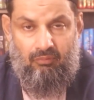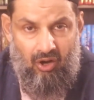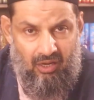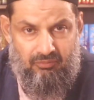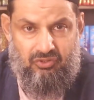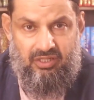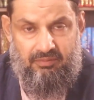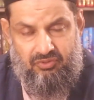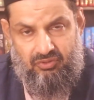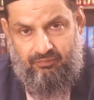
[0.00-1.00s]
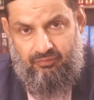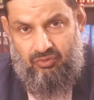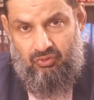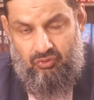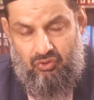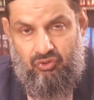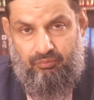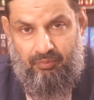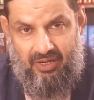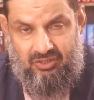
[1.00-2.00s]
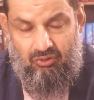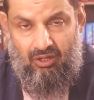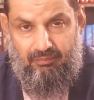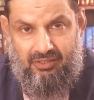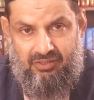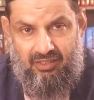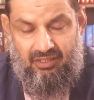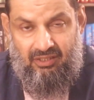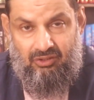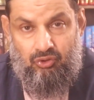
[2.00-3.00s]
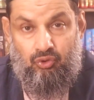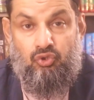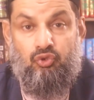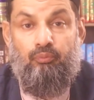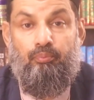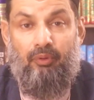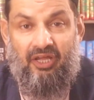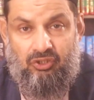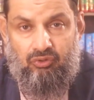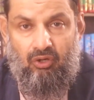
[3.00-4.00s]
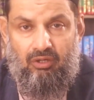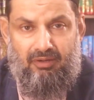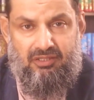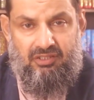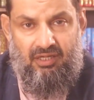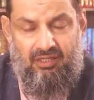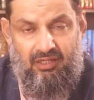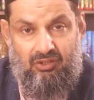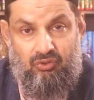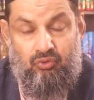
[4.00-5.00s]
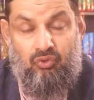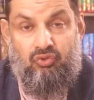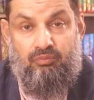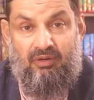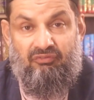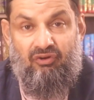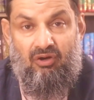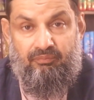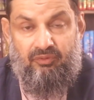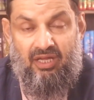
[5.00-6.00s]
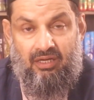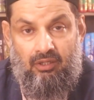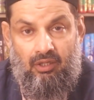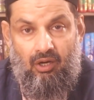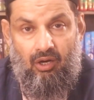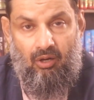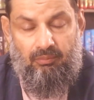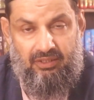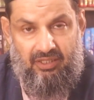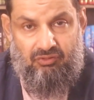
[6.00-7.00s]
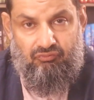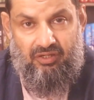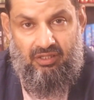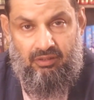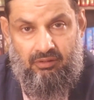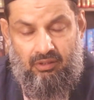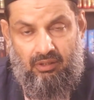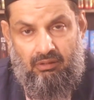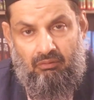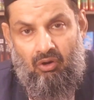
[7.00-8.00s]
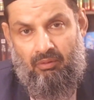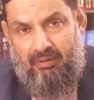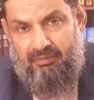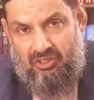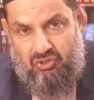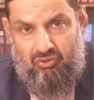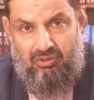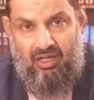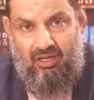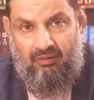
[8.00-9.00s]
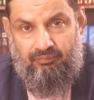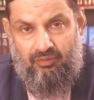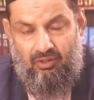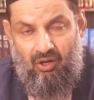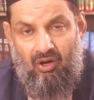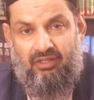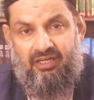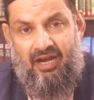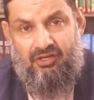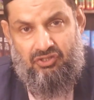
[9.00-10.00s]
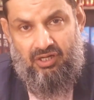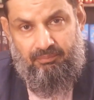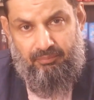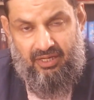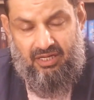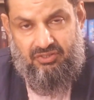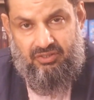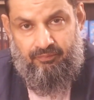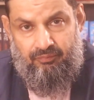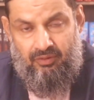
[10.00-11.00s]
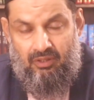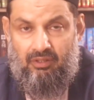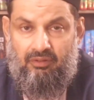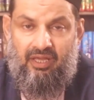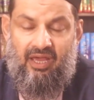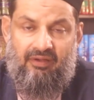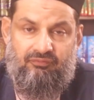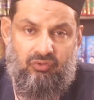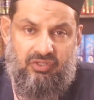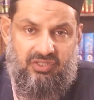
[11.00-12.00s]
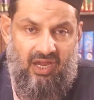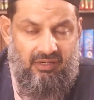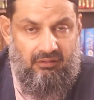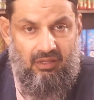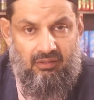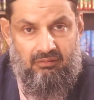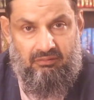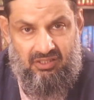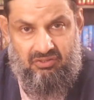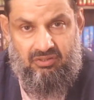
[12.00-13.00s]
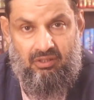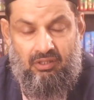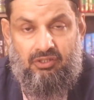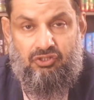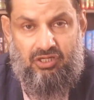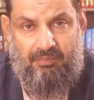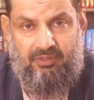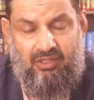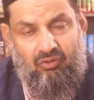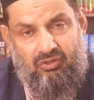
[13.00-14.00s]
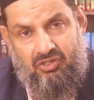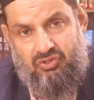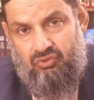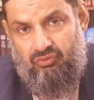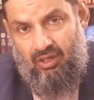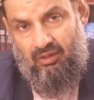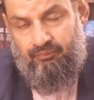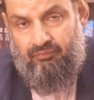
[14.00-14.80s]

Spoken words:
all Muslims, those who praise Almighty Allah, those who pray to Almighty Allah, those who perform their obligatory or maybe the sunnah or the additional prayers, they have to recite this chapter or this surah.